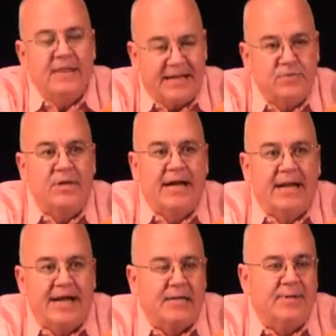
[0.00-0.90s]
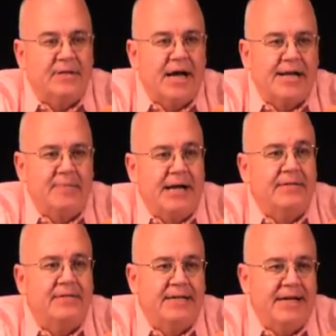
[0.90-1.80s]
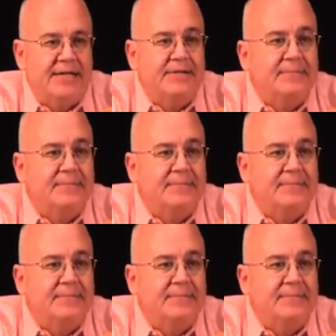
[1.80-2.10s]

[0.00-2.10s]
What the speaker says: That's what I'd like to be talking about tonight.